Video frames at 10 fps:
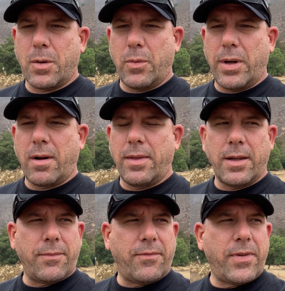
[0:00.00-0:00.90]
We are on
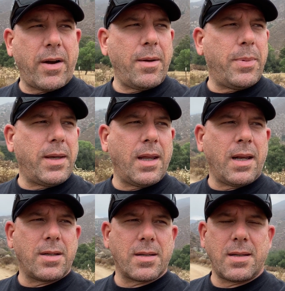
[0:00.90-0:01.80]
the very
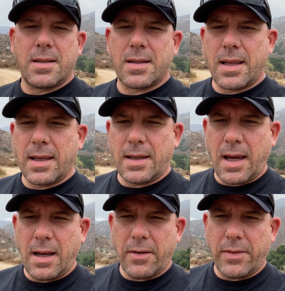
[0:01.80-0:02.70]
beginning, just inside the
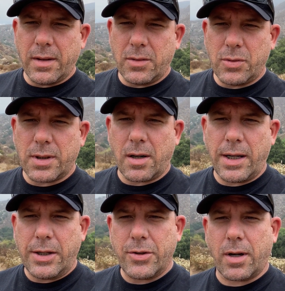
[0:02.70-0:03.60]
gate of the
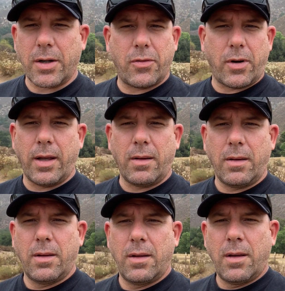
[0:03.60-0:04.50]
Lusardi truck trail.
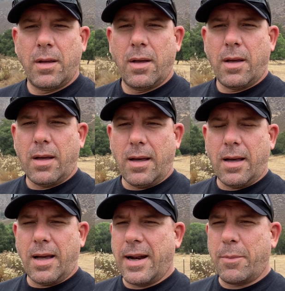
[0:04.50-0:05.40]

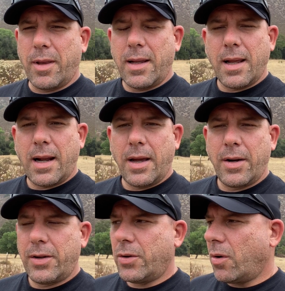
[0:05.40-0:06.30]
And I'm really not out here
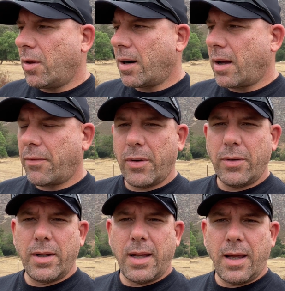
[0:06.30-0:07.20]
to do a whole lot of
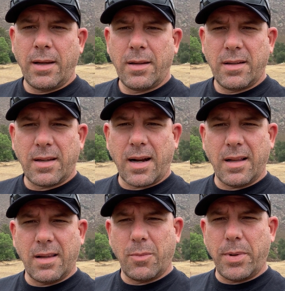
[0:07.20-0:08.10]
off-roading today. Got it
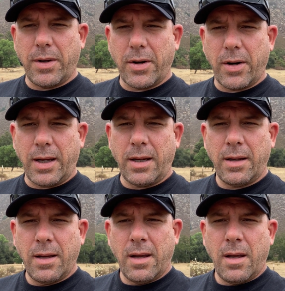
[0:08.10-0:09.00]
a little bit
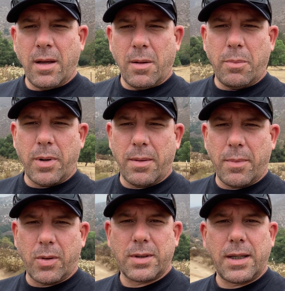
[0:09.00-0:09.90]
dirty, but
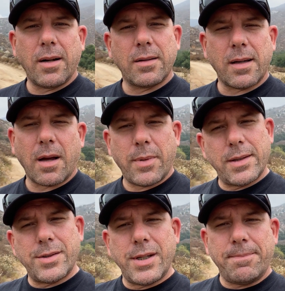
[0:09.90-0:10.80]
mostly here to talk about
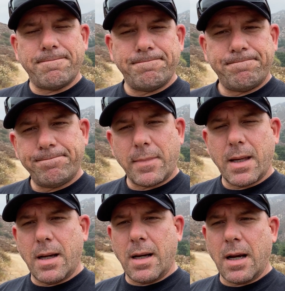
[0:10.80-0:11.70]
the Jeep
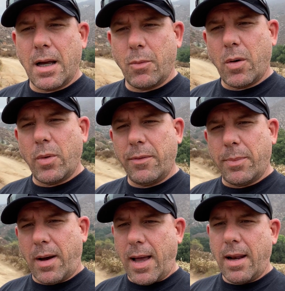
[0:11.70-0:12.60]
and what we
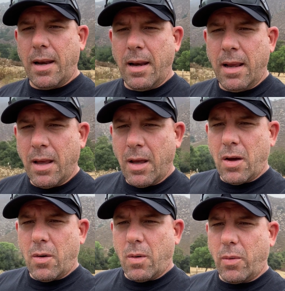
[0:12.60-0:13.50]
bought,
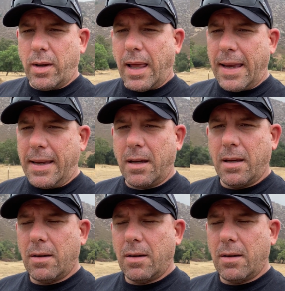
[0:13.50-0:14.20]
what we like.